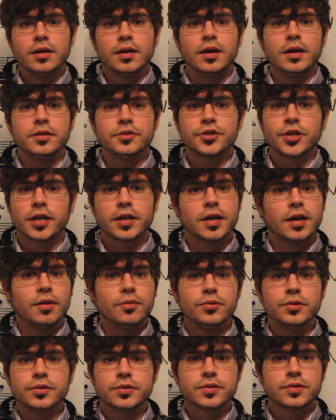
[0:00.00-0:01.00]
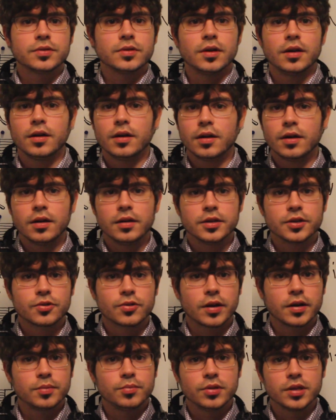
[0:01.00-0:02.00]
and Checkout was
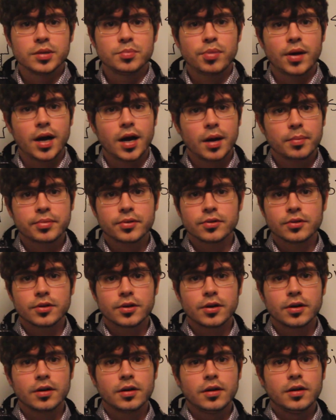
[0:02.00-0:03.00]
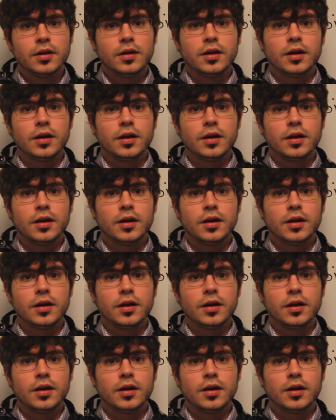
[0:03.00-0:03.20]
incredibly popular